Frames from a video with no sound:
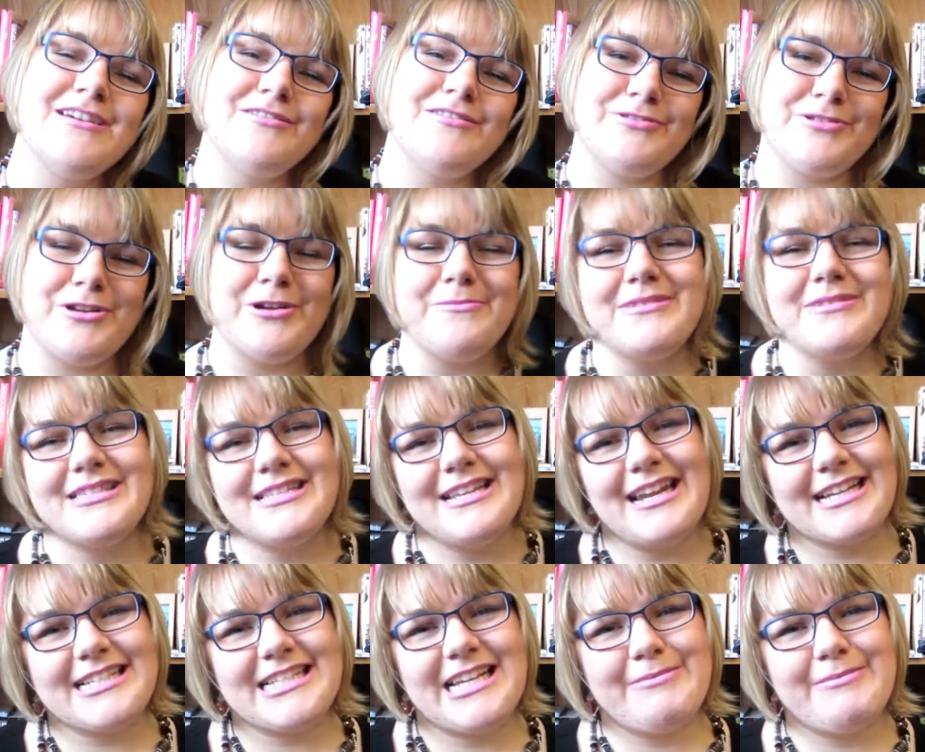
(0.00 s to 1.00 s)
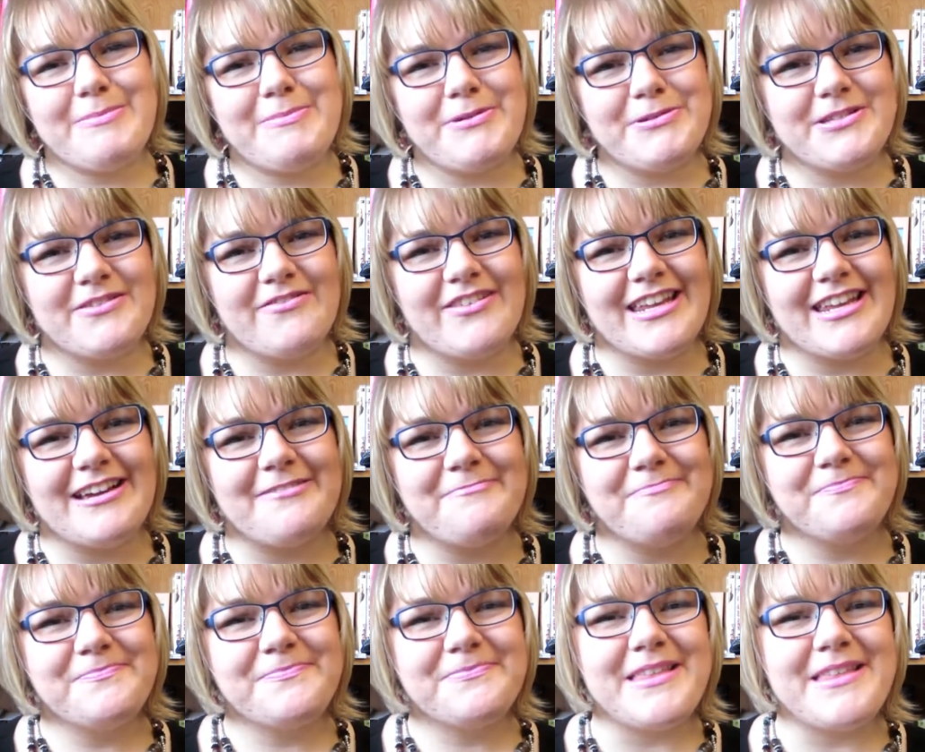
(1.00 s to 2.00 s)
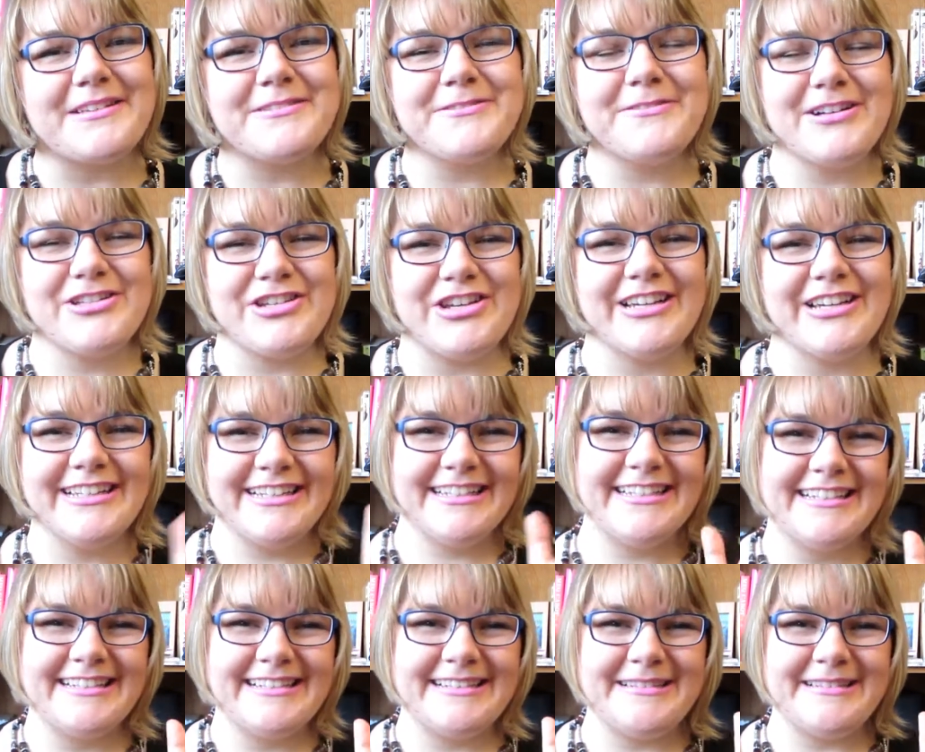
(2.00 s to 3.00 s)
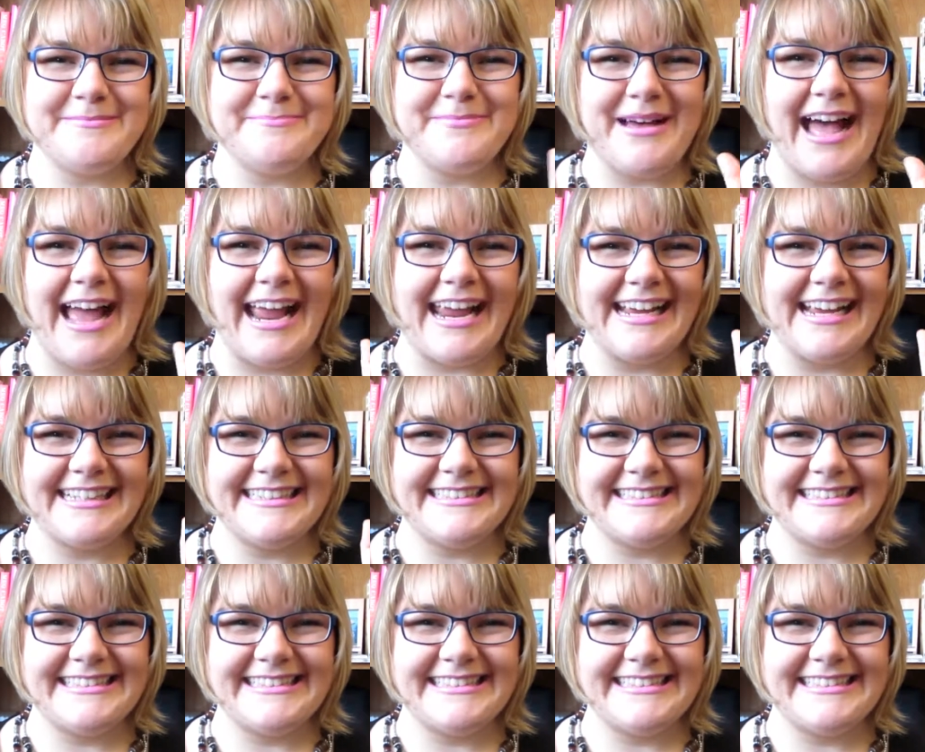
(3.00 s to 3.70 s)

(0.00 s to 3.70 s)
so you don't miss the next time I post a video. Thanks for watching. Bye.